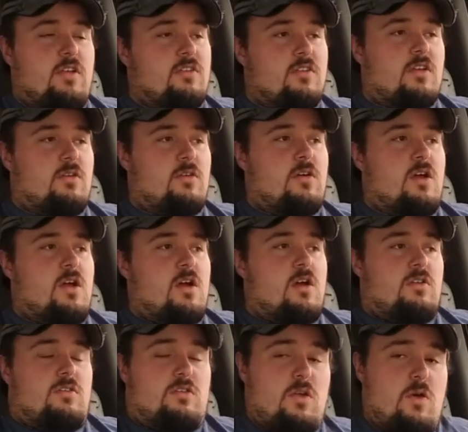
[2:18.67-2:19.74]
I was like,
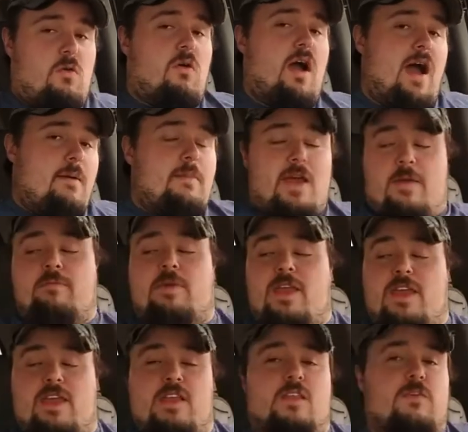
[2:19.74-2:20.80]
"So I may
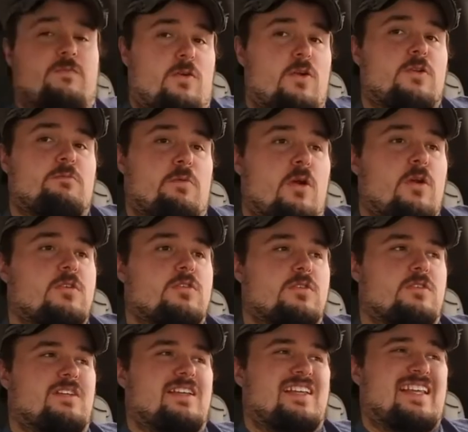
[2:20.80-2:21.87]
be the first
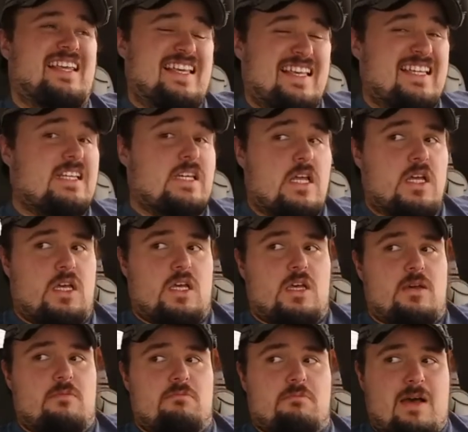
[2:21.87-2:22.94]
person in
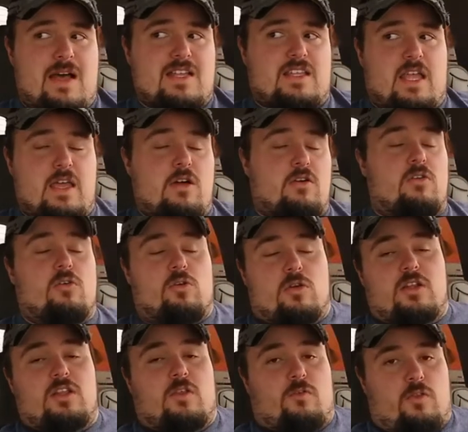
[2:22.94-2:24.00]
my town, or at
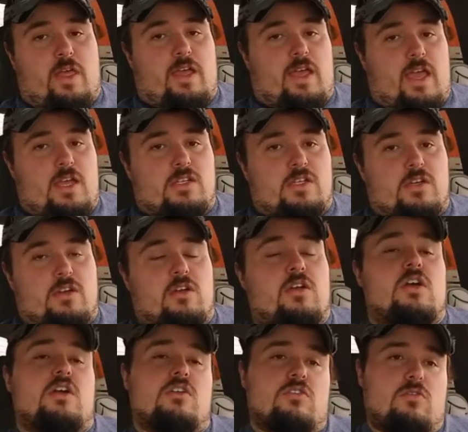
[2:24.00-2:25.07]
least for that cashier,
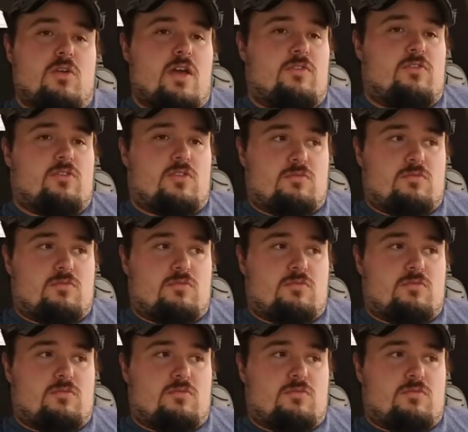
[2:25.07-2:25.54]
to have